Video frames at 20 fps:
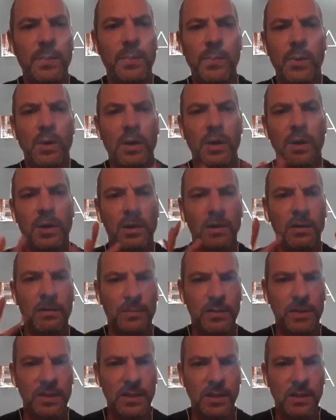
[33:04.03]
going to
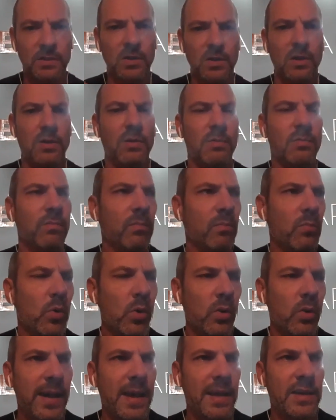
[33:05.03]
sit on more
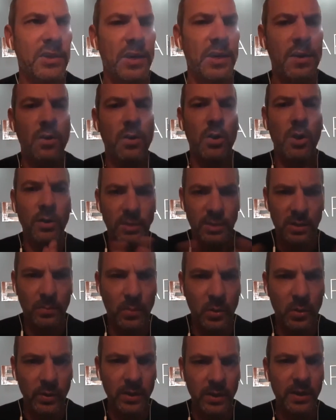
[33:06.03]
cash and not
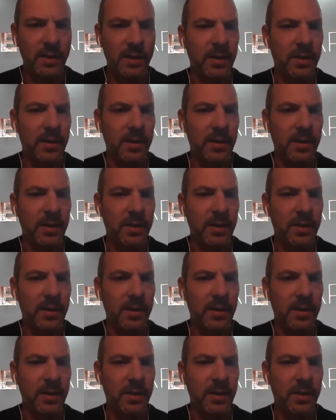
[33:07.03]
deploy?